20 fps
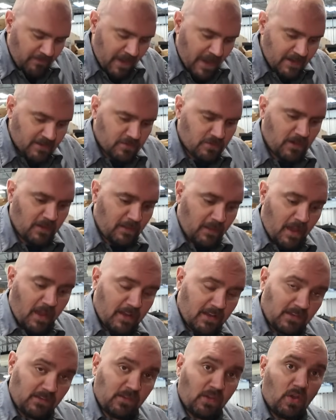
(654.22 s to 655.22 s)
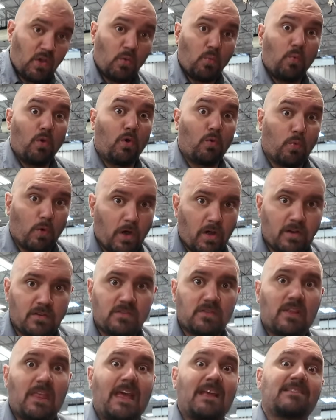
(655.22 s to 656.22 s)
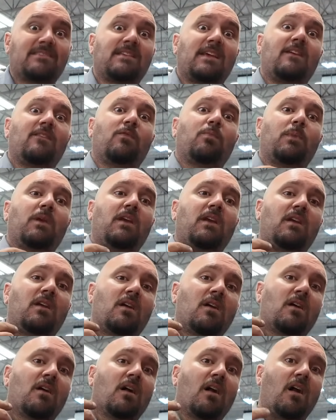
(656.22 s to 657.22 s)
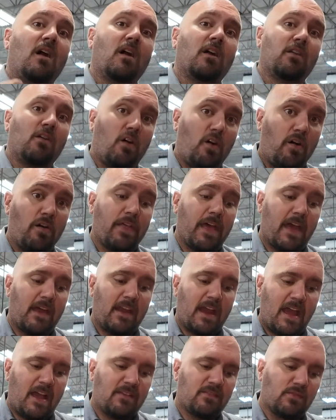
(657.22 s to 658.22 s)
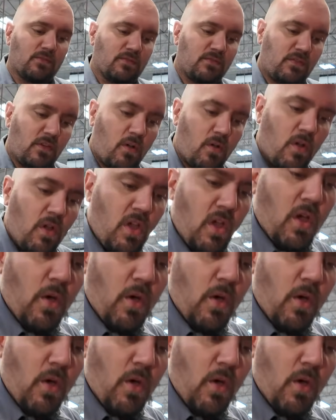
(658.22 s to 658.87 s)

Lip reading: factory lines will work. So that saves me on all that hassle. So